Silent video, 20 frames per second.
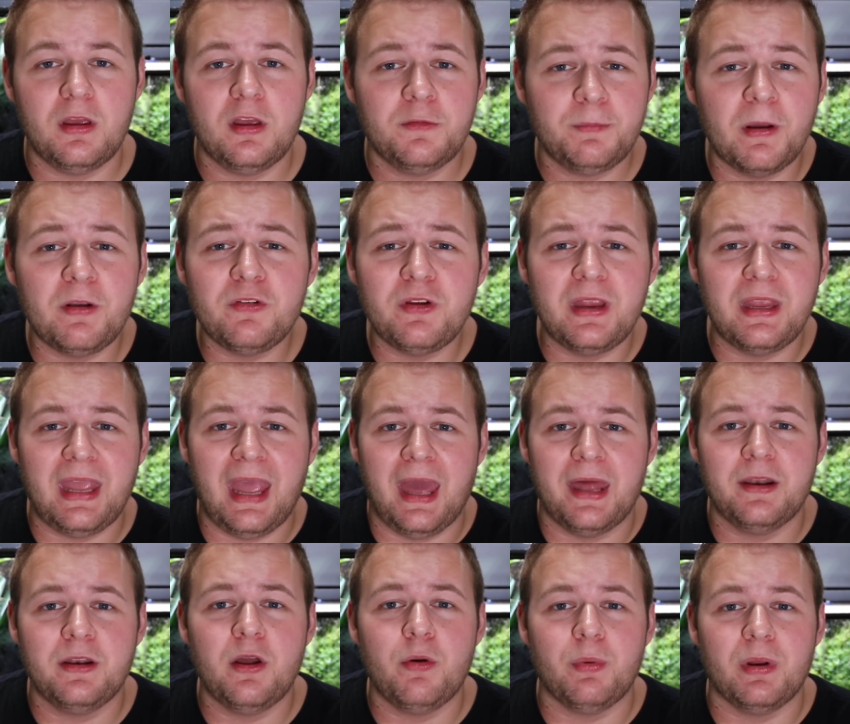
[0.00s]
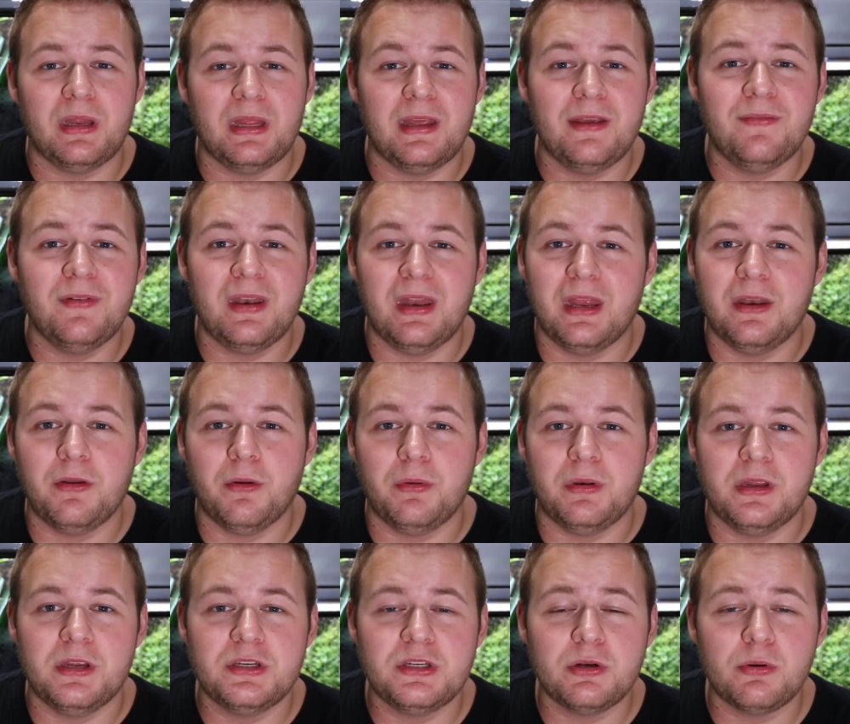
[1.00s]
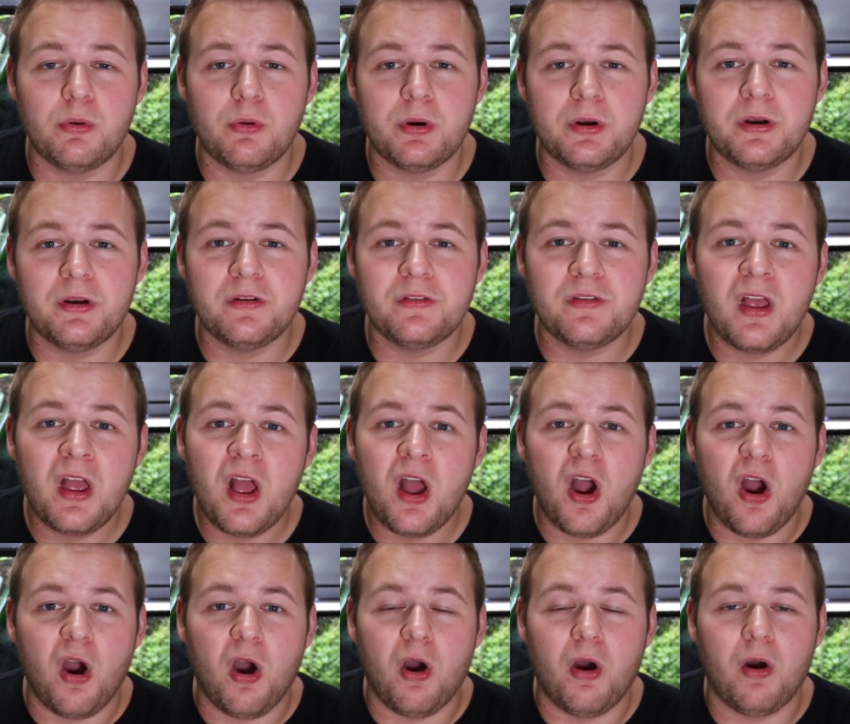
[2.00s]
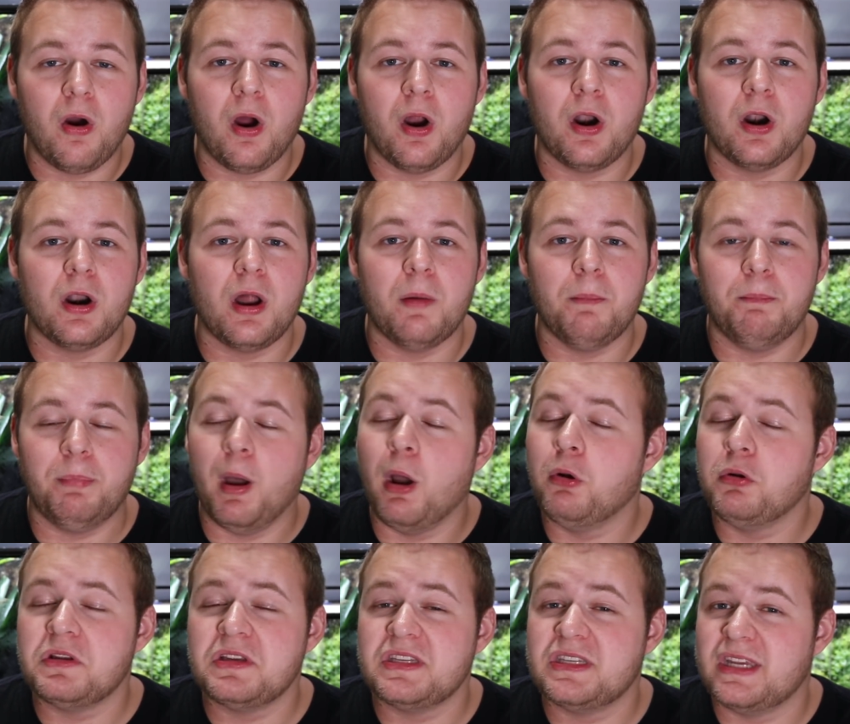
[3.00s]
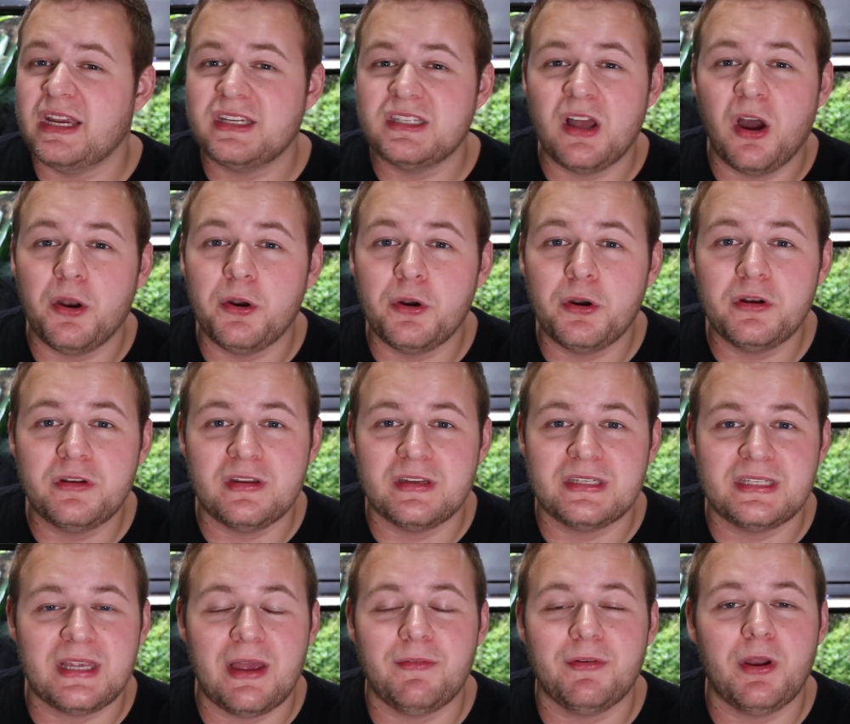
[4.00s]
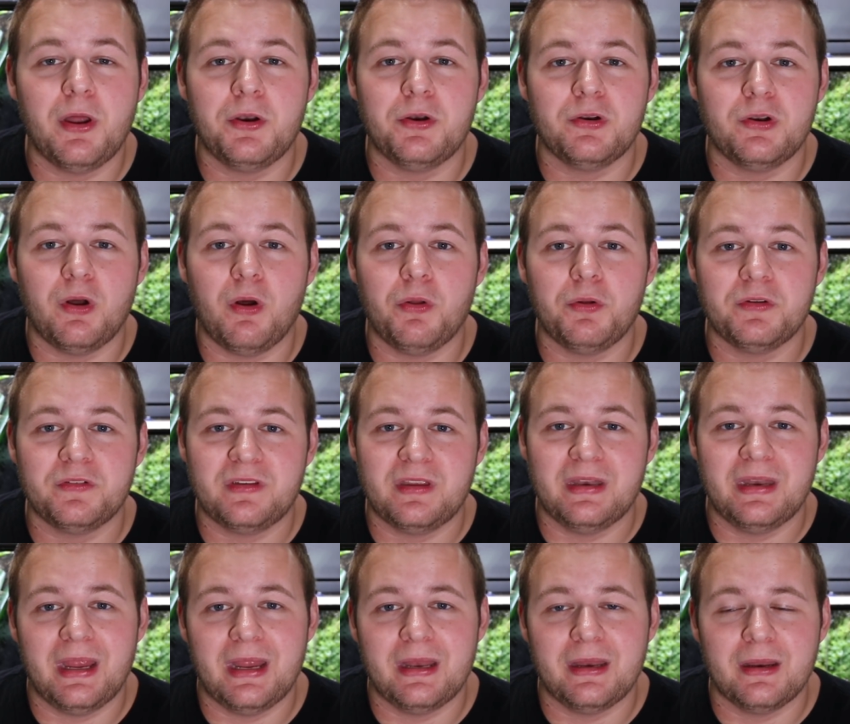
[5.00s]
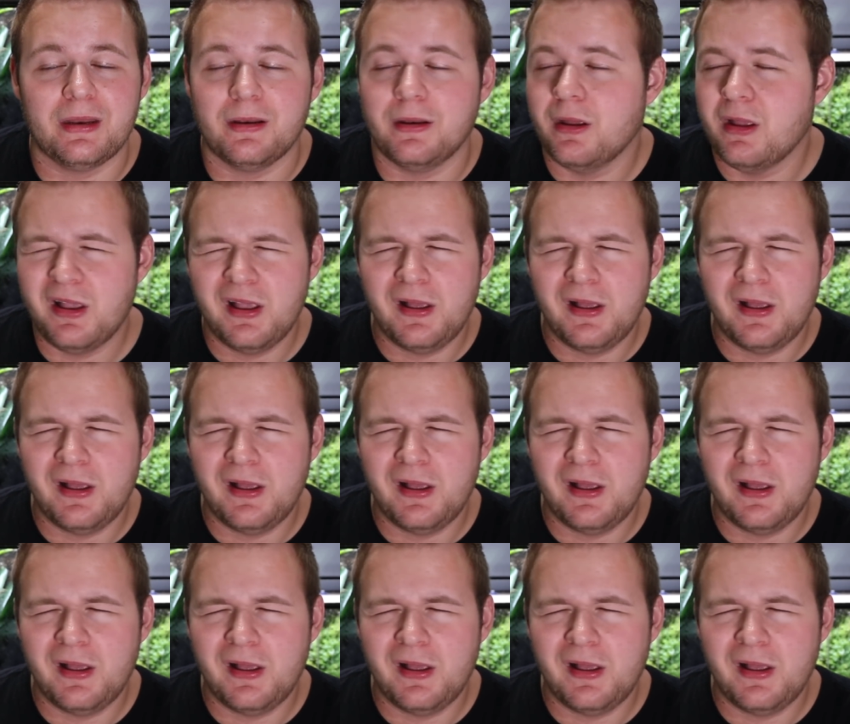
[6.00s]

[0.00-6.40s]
Especially in Canada, when even Indonesian orders are about $600 to $700 Canadian.